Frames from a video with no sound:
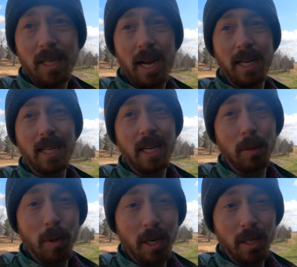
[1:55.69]
I had to
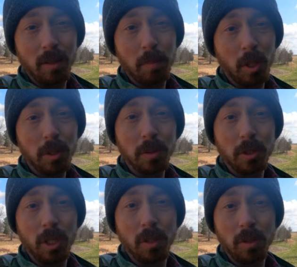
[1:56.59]
kind of run it on
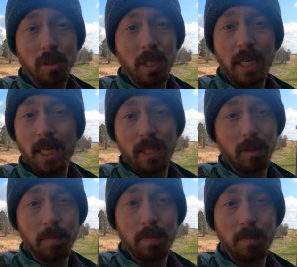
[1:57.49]
partial choke to get
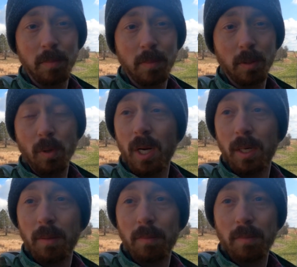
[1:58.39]
it to
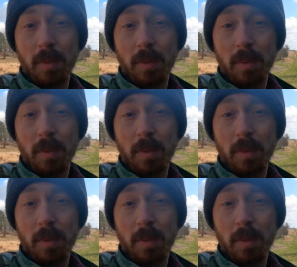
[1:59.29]
run.